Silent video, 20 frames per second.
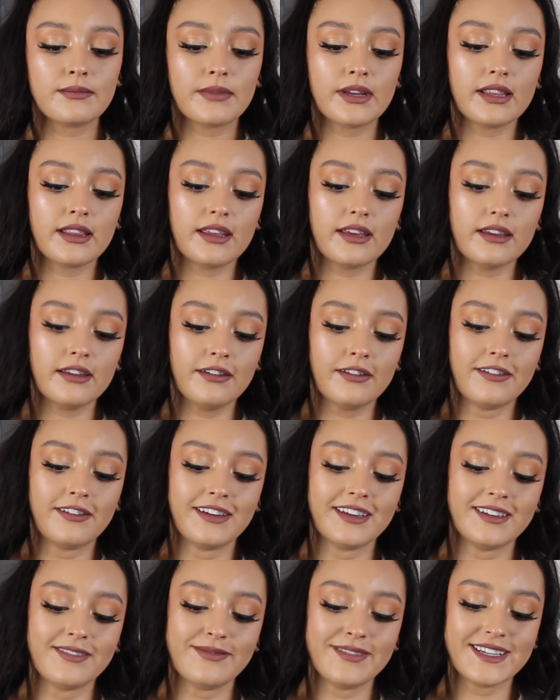in my
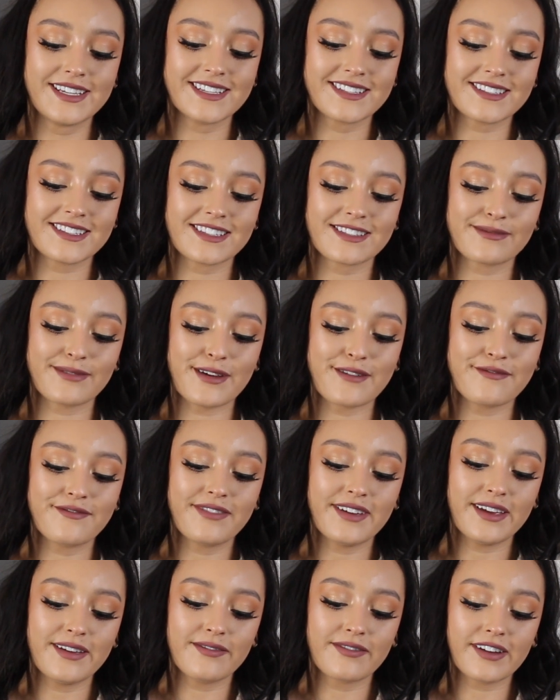life because it's my
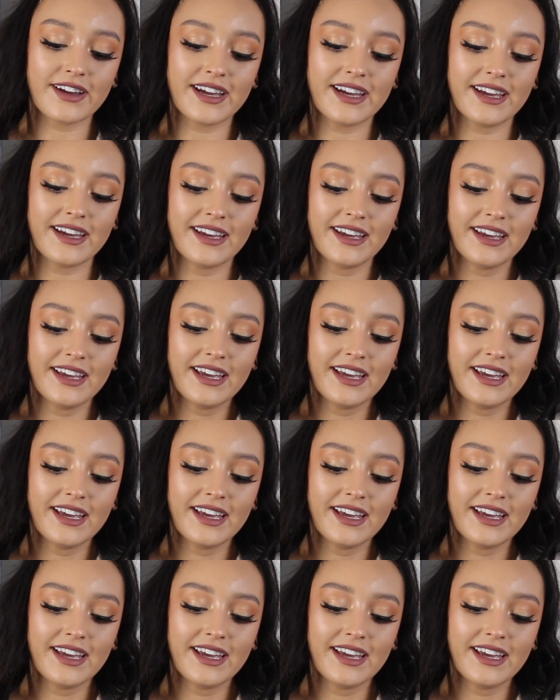favorite.